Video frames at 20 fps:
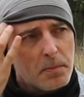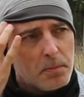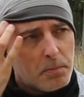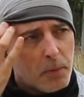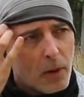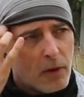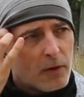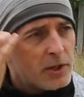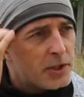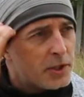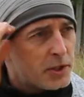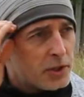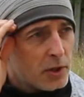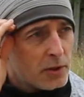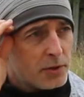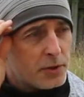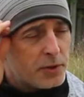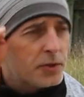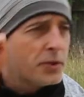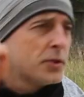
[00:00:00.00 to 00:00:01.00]
Boris
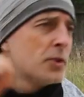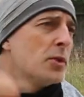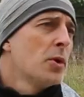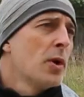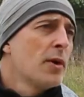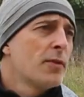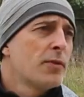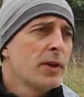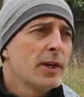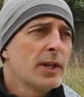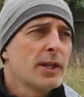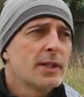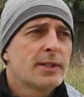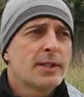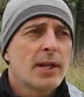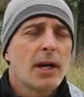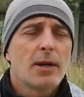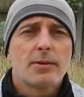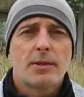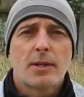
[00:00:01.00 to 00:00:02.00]
Johnson or whoever it is
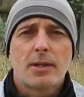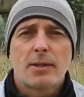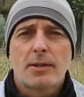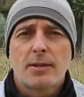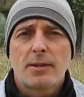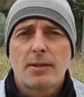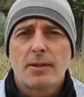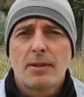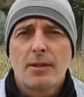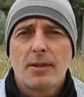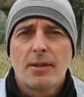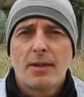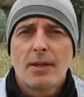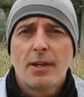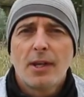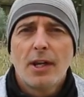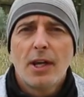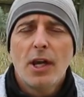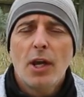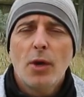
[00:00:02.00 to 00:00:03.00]
tells us.
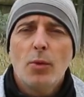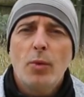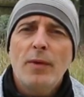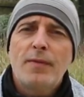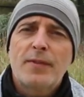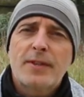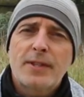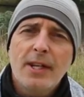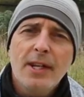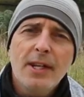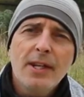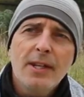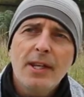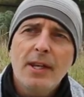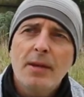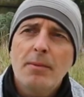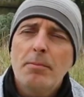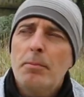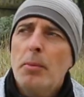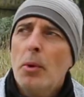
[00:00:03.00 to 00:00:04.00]
We've seen
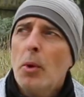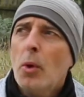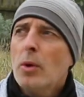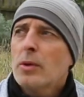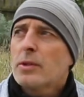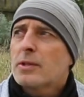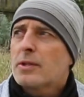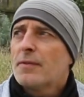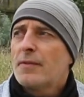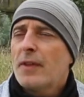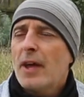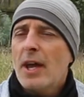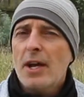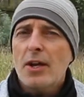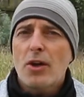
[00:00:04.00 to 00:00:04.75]
the importance of their